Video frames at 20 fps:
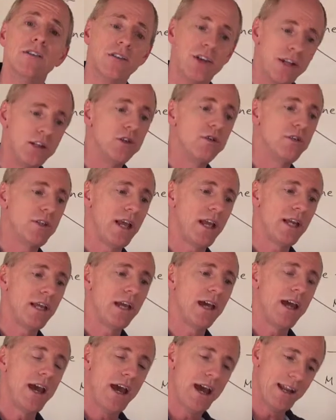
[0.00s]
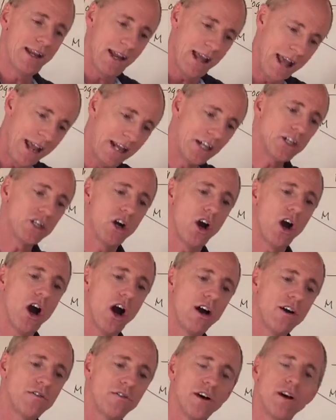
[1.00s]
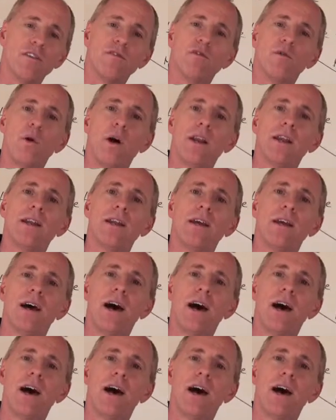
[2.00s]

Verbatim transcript: then you take an H off of one